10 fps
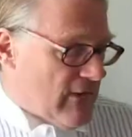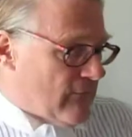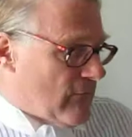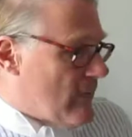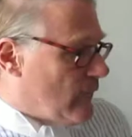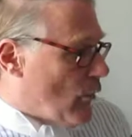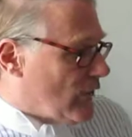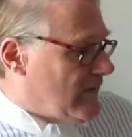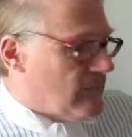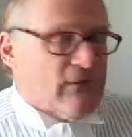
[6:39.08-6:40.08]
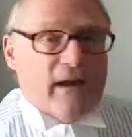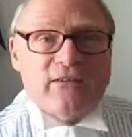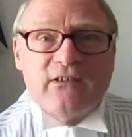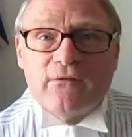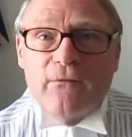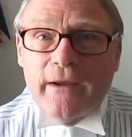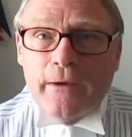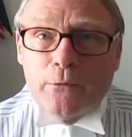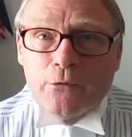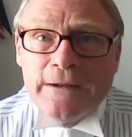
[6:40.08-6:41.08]
of what in fact is
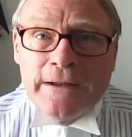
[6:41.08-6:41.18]
available,